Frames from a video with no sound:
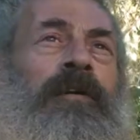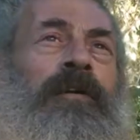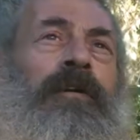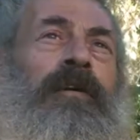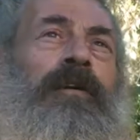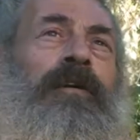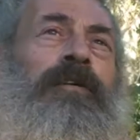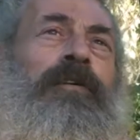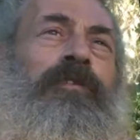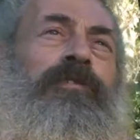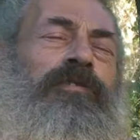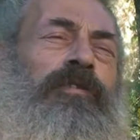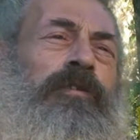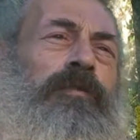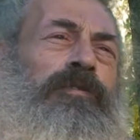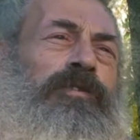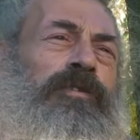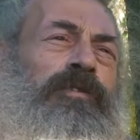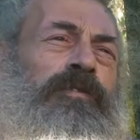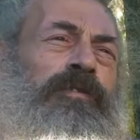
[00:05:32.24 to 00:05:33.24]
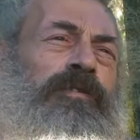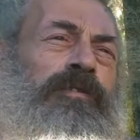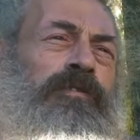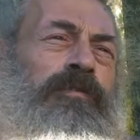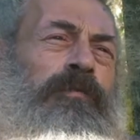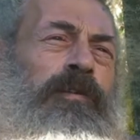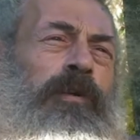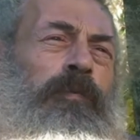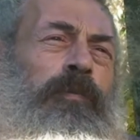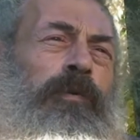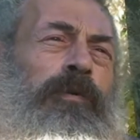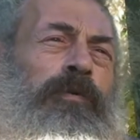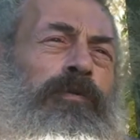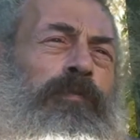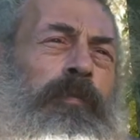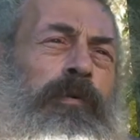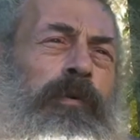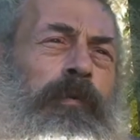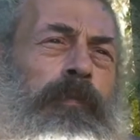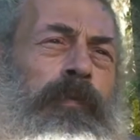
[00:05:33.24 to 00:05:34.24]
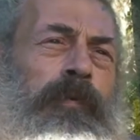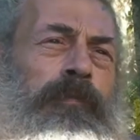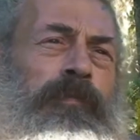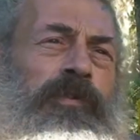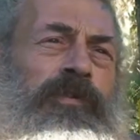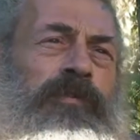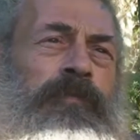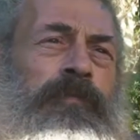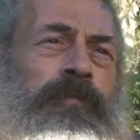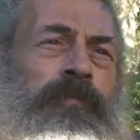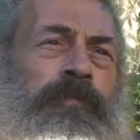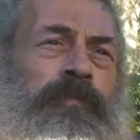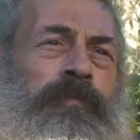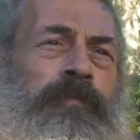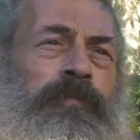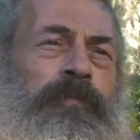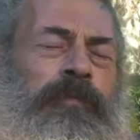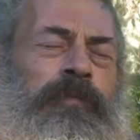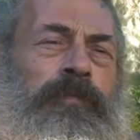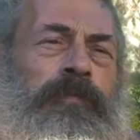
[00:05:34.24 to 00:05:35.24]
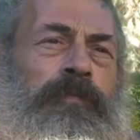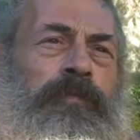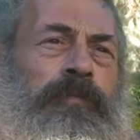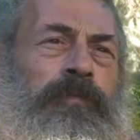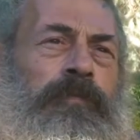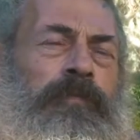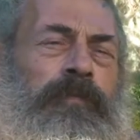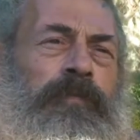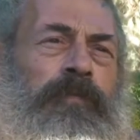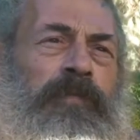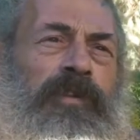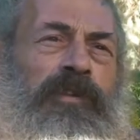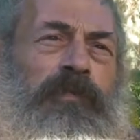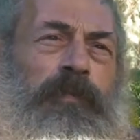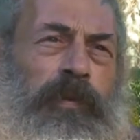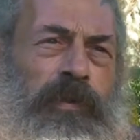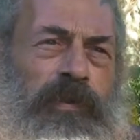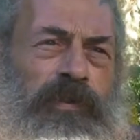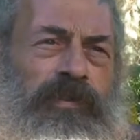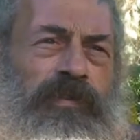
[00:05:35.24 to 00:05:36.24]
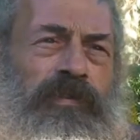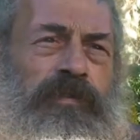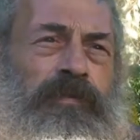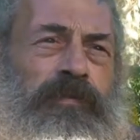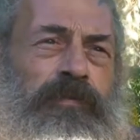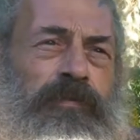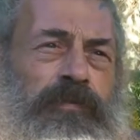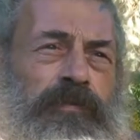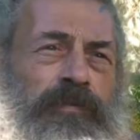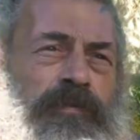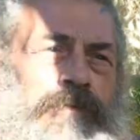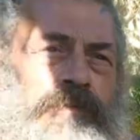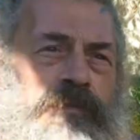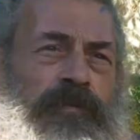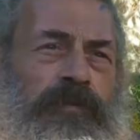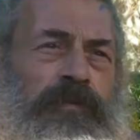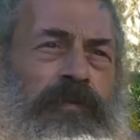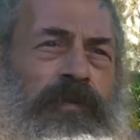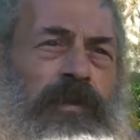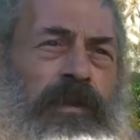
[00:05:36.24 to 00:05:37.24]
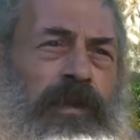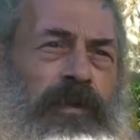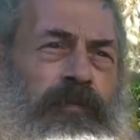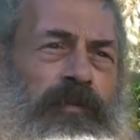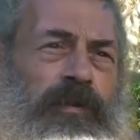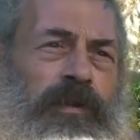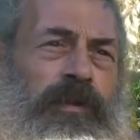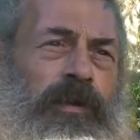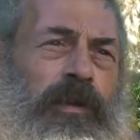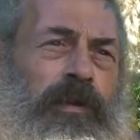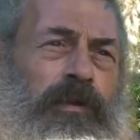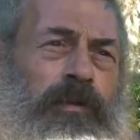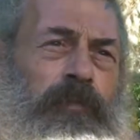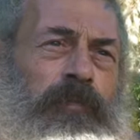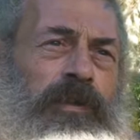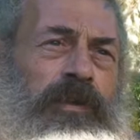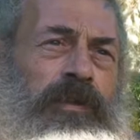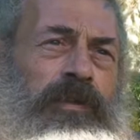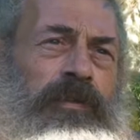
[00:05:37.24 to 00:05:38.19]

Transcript: And the solution to our world's problems is peace, love and harmony.